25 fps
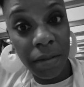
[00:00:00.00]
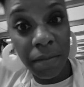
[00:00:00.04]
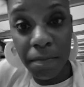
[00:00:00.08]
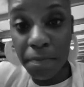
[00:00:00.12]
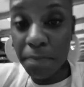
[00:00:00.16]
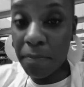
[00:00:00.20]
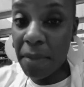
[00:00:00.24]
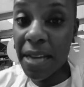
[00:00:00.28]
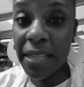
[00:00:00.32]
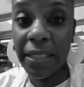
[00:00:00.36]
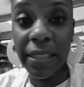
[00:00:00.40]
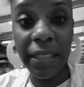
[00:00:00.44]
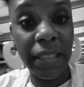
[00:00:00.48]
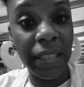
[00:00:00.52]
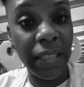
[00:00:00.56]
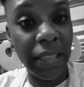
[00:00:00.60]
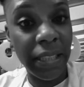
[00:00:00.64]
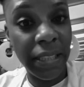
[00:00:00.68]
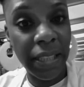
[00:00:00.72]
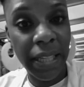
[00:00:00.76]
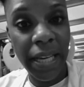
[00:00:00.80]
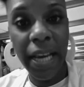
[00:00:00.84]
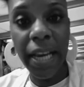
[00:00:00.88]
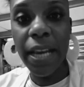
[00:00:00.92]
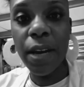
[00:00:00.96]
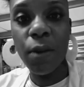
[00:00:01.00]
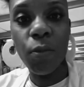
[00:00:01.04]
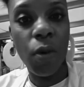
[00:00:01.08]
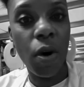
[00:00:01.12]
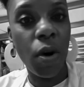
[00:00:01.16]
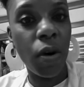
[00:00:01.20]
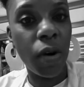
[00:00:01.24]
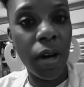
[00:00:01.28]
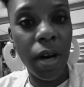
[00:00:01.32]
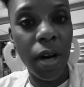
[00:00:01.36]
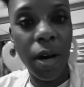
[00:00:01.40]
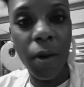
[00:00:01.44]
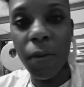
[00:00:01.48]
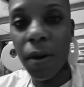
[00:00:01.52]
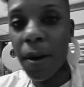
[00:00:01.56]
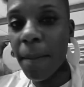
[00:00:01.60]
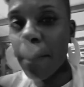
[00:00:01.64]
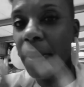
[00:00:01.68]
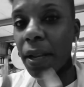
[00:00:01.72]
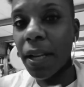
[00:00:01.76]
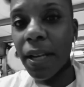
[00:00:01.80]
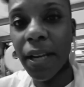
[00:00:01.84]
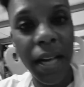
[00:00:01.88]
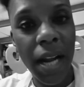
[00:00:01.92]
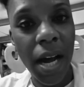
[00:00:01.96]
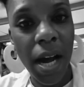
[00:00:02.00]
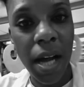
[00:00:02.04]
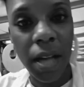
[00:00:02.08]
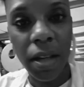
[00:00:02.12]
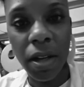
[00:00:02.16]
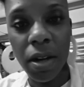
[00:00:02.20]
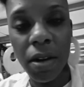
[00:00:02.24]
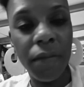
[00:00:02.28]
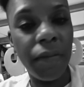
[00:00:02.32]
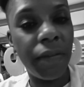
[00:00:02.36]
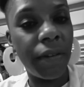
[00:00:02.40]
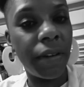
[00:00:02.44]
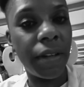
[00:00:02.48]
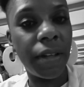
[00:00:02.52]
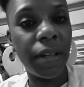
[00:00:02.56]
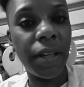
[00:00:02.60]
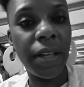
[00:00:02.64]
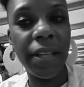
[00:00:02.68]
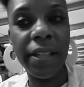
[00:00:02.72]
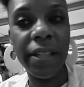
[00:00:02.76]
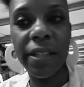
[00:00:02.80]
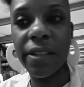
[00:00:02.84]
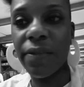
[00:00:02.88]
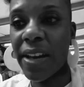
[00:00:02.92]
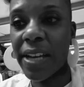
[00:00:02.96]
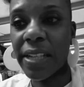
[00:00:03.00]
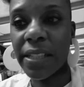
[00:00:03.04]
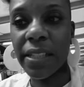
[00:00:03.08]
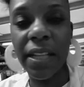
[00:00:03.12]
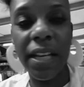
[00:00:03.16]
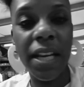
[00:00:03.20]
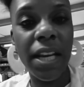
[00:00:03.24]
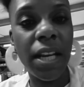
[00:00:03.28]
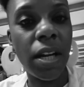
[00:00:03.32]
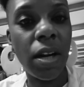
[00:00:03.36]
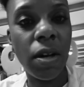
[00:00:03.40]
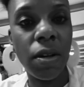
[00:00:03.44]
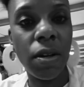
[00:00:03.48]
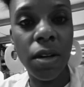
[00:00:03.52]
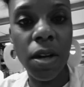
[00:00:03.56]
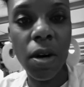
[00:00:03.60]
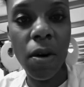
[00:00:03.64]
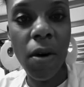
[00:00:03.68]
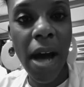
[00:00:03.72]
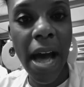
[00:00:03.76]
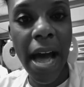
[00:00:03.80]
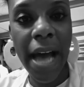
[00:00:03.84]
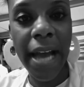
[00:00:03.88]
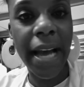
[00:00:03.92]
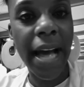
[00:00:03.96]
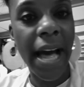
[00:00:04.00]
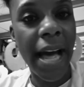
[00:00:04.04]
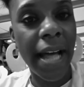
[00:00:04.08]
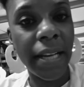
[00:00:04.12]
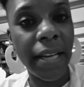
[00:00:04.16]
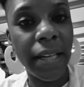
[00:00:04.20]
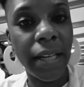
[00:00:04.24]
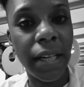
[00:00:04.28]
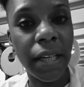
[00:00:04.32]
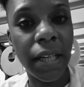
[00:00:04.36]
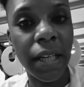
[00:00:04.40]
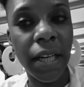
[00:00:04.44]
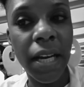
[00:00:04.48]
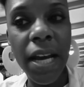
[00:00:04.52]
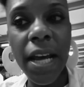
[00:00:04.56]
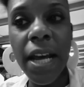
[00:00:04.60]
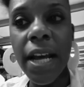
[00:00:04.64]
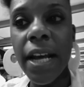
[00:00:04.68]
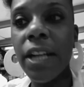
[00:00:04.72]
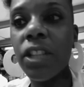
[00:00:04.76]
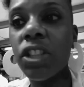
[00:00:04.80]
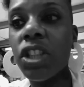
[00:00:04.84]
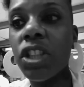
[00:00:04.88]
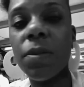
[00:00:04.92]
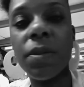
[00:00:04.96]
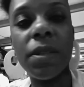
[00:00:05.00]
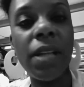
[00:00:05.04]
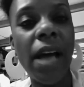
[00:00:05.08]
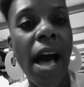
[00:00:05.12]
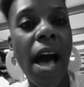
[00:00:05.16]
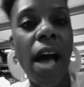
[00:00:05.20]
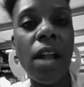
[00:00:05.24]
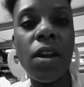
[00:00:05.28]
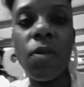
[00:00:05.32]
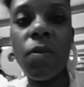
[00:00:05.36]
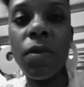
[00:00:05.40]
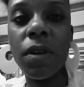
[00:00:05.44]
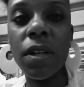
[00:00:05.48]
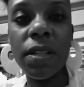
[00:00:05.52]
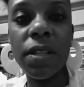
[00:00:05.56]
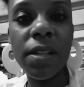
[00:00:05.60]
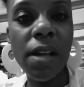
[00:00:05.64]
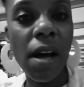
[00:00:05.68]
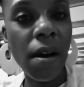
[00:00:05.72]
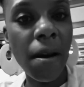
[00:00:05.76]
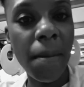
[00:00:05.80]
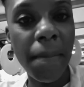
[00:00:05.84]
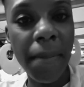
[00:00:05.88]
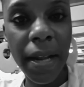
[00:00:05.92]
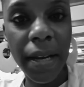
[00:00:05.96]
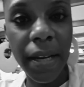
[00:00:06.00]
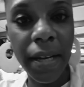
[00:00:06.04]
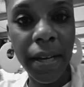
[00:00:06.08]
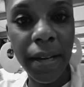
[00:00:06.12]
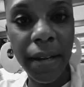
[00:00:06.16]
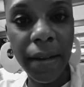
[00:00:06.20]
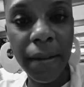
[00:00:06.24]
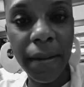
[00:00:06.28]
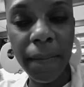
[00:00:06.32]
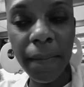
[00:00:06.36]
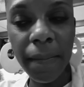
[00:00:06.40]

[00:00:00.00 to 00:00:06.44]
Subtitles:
basically said he woke up with blood all over his face and he don't know how it got there. And she was like, I don't wanna talk about that.